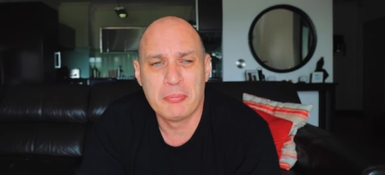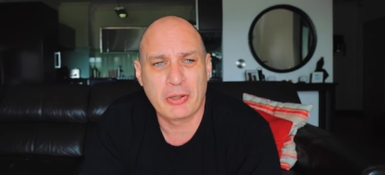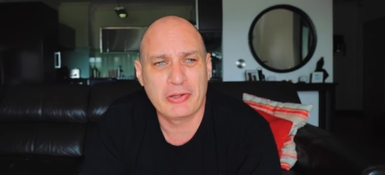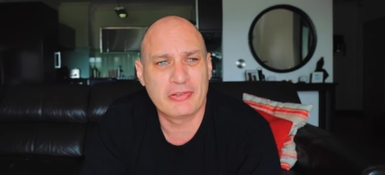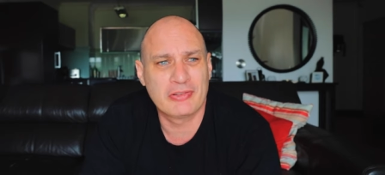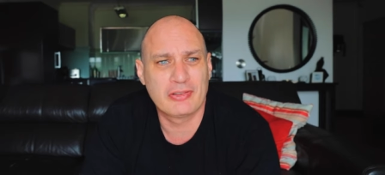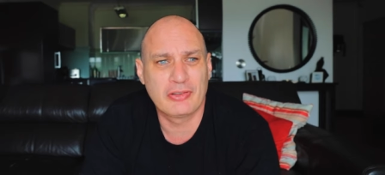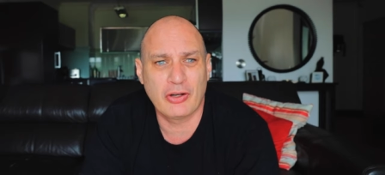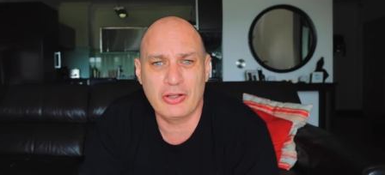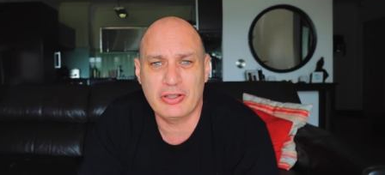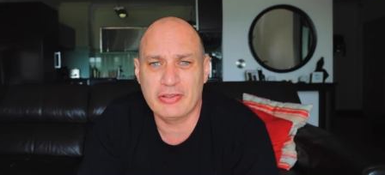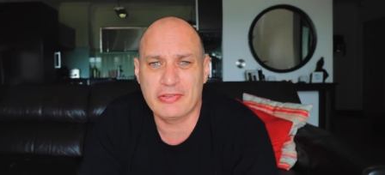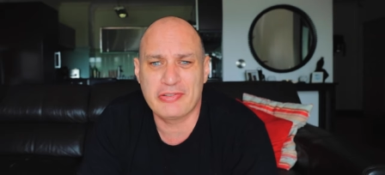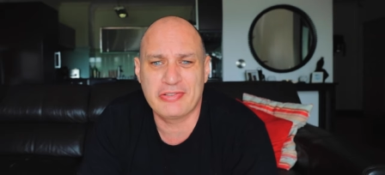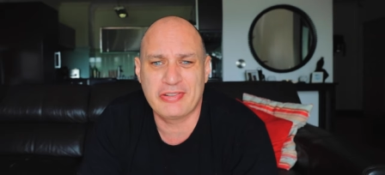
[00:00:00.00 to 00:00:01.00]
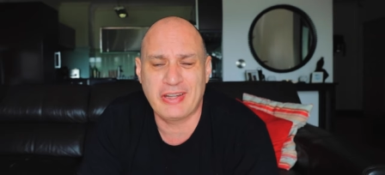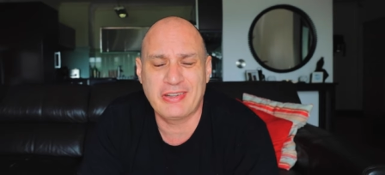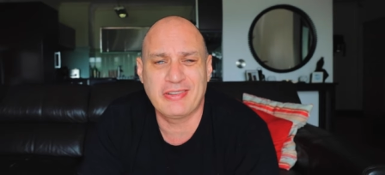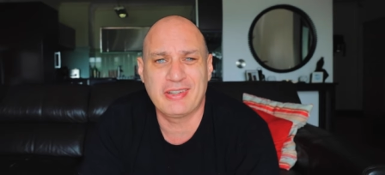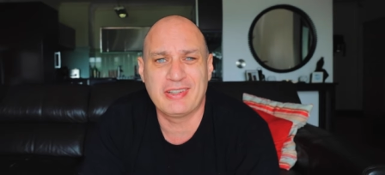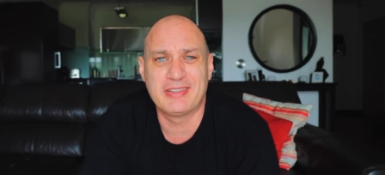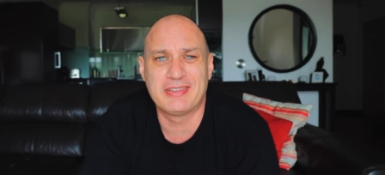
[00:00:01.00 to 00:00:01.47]
But going and
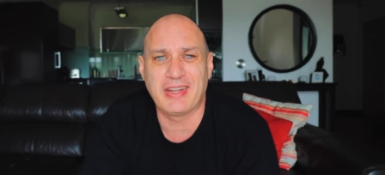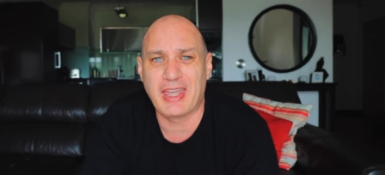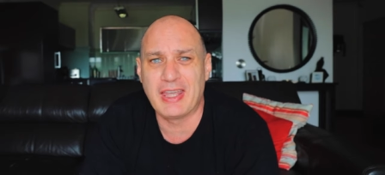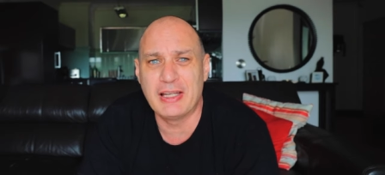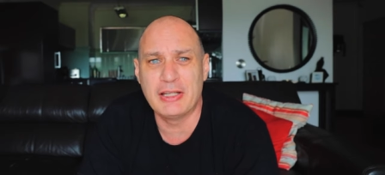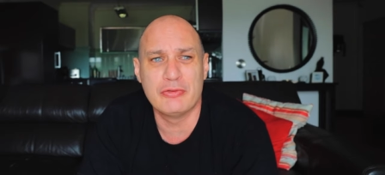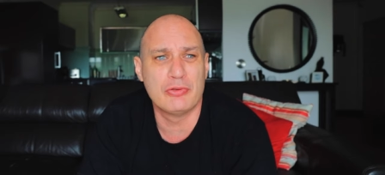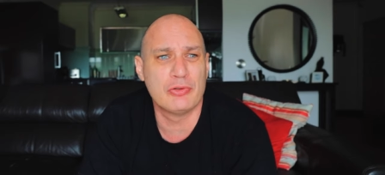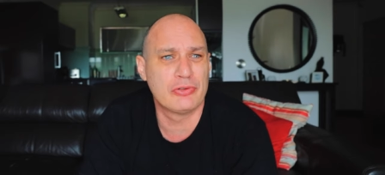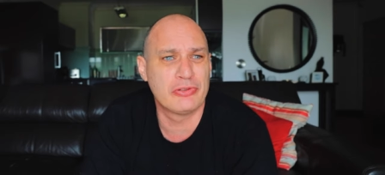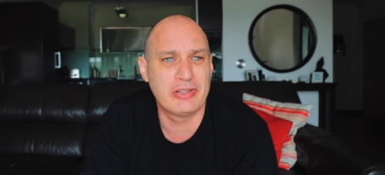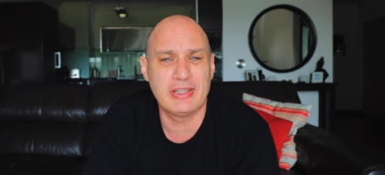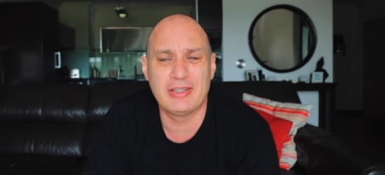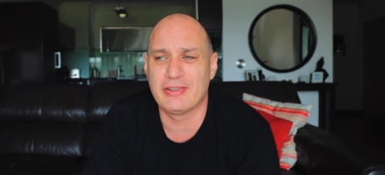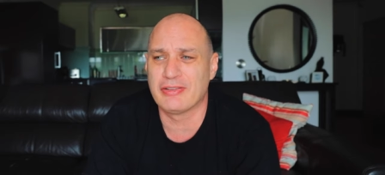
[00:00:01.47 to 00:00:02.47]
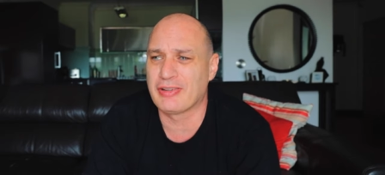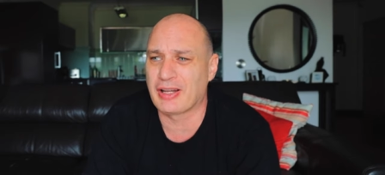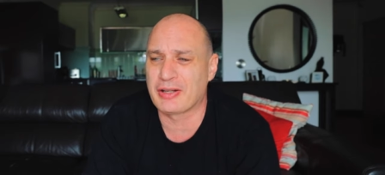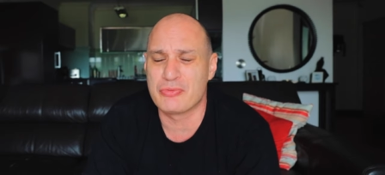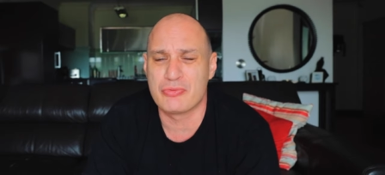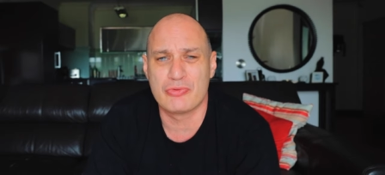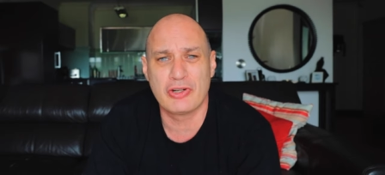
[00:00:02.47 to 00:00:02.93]
setting daily routines
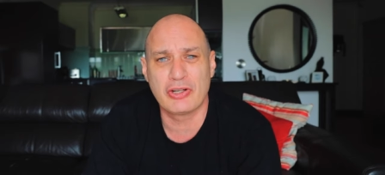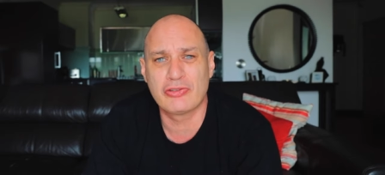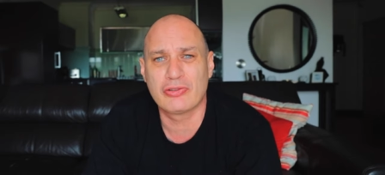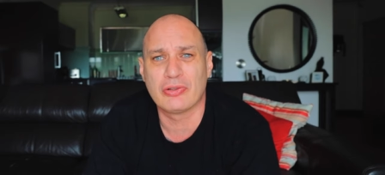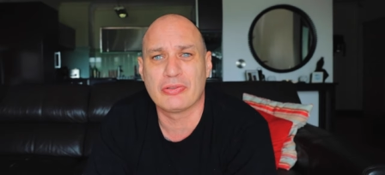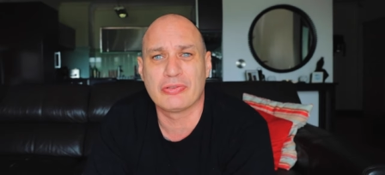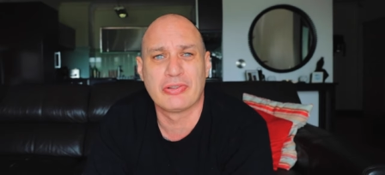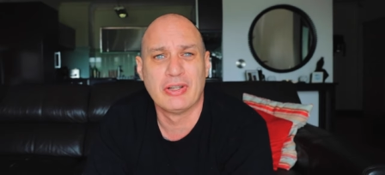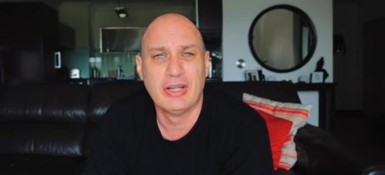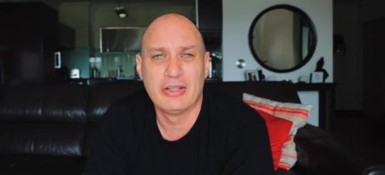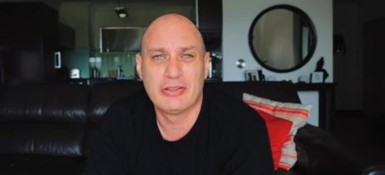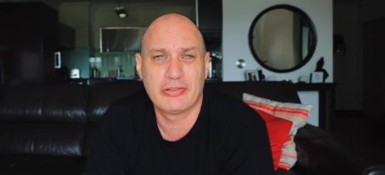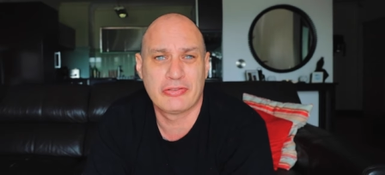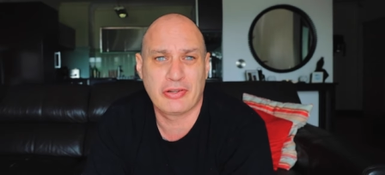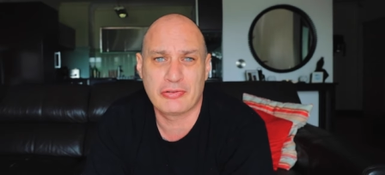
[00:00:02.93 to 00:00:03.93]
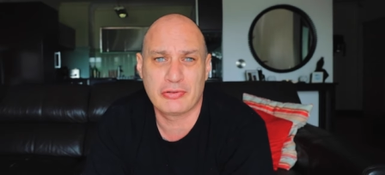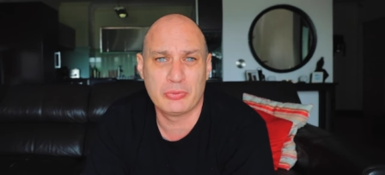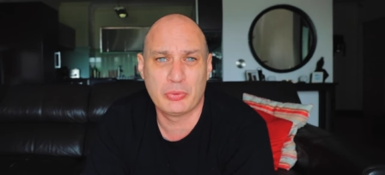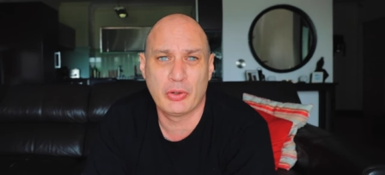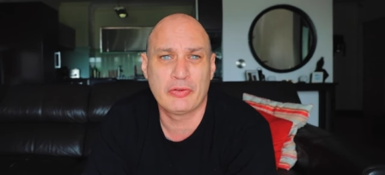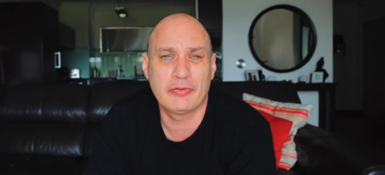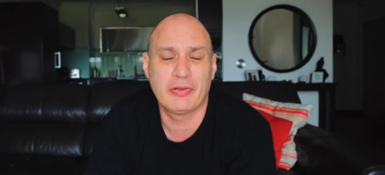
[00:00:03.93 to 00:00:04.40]
like rituals just
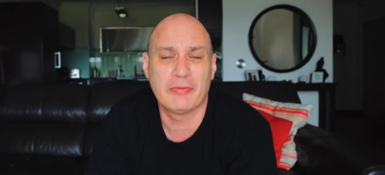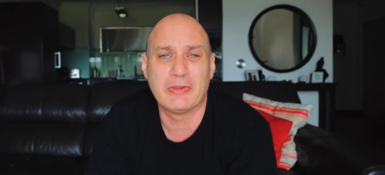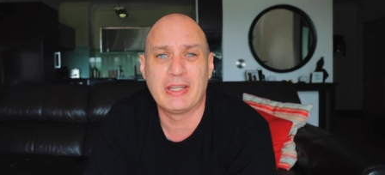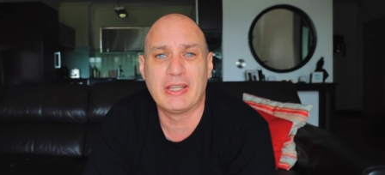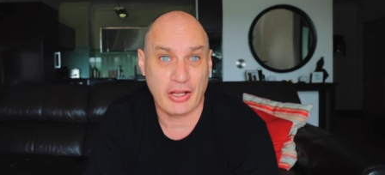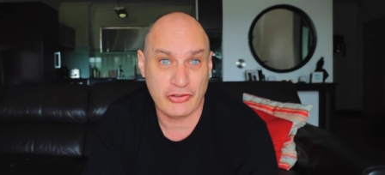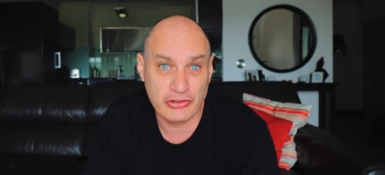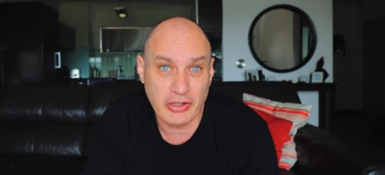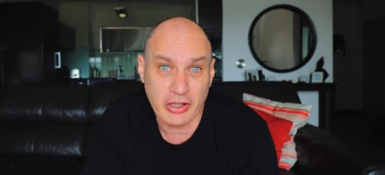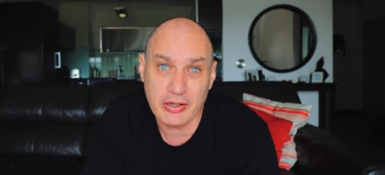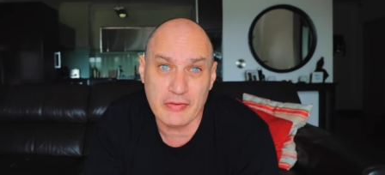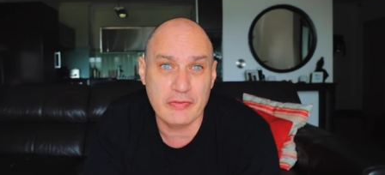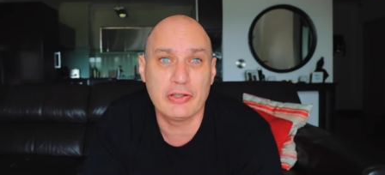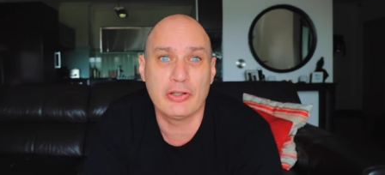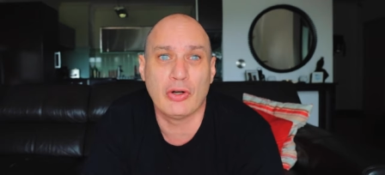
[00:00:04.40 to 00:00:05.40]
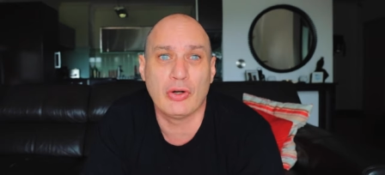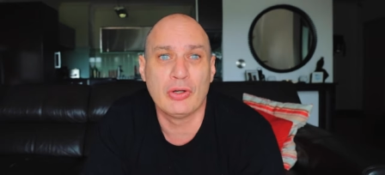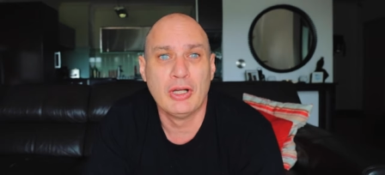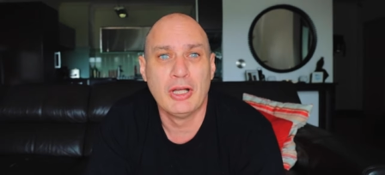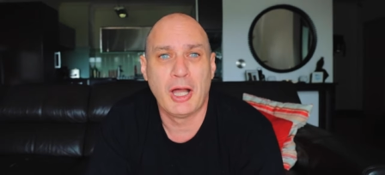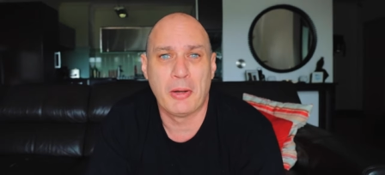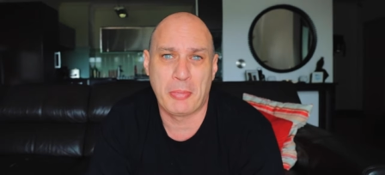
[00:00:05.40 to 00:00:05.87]
doesn't work for me. I shared a
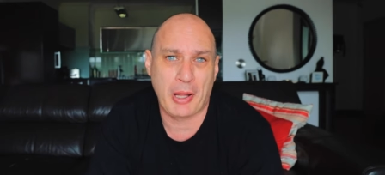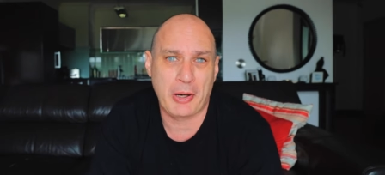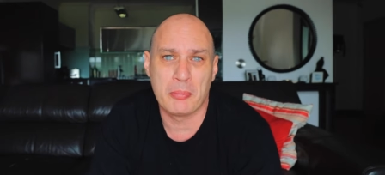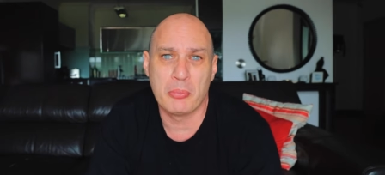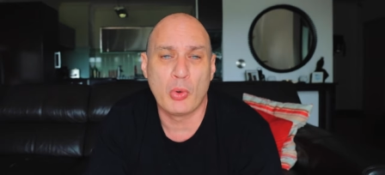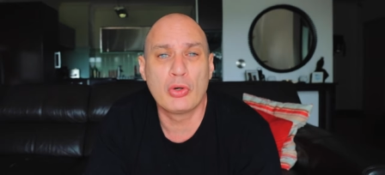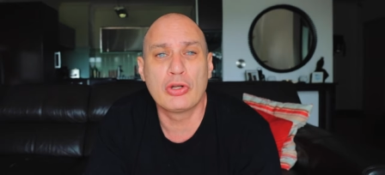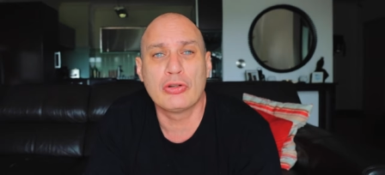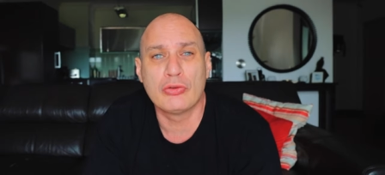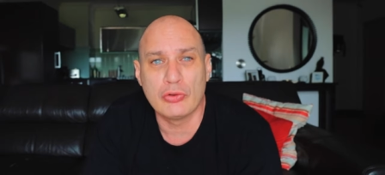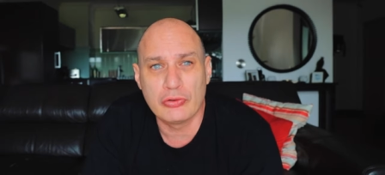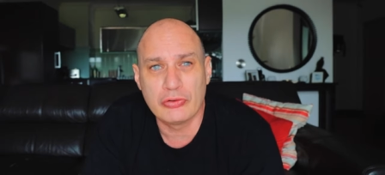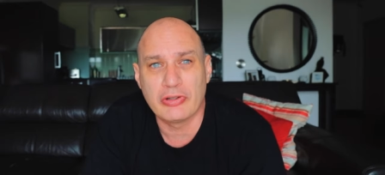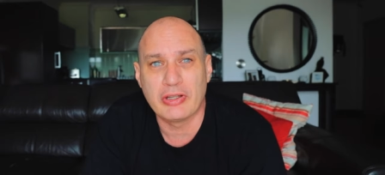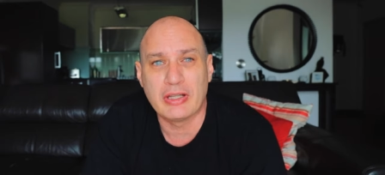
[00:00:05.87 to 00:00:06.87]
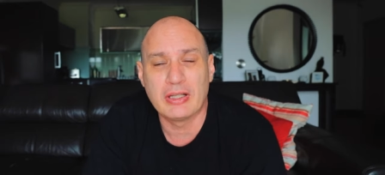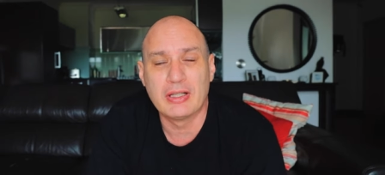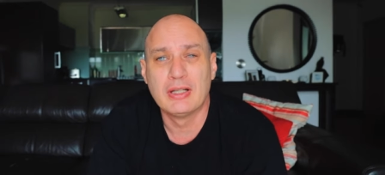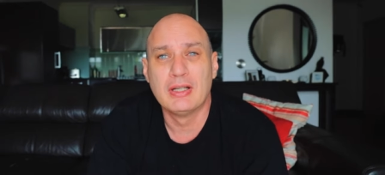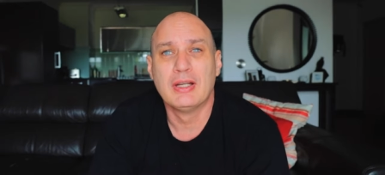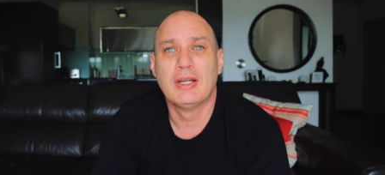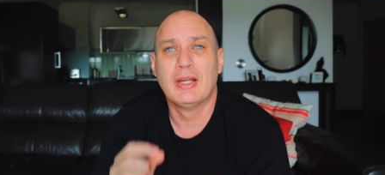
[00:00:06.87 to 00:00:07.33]
video about a morning
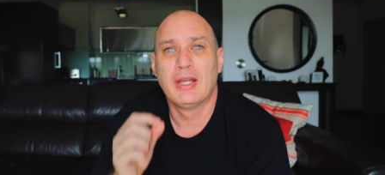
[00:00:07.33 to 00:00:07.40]
routine.